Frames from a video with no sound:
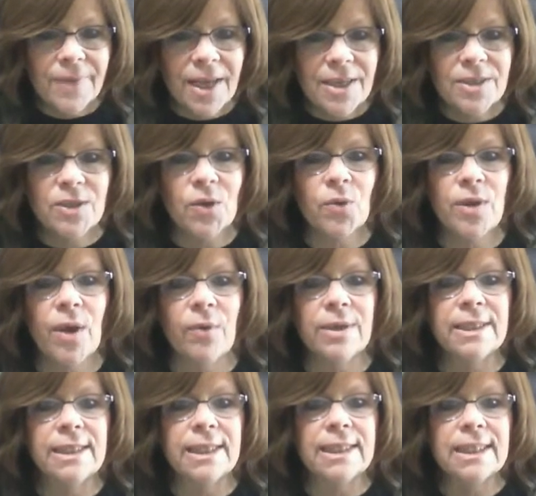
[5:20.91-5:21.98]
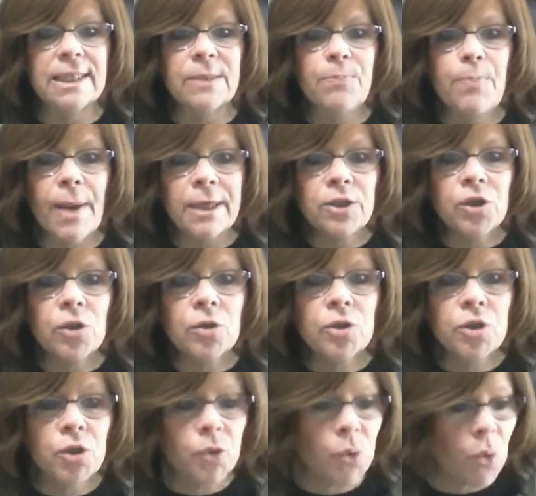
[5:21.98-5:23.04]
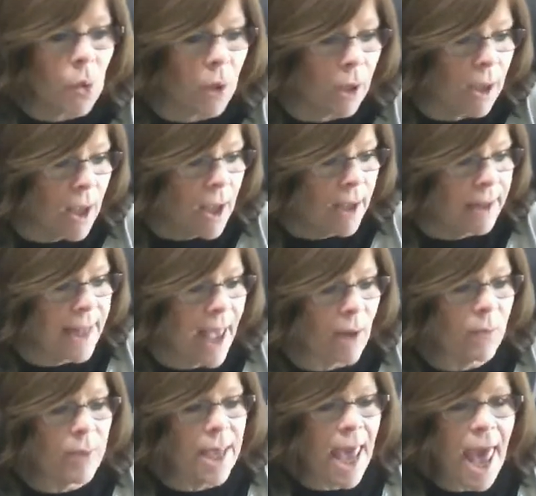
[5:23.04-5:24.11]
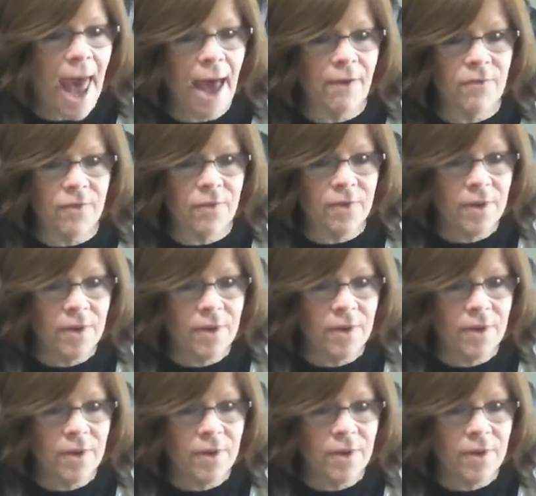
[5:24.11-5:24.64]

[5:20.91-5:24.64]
So there is a special tool that we have.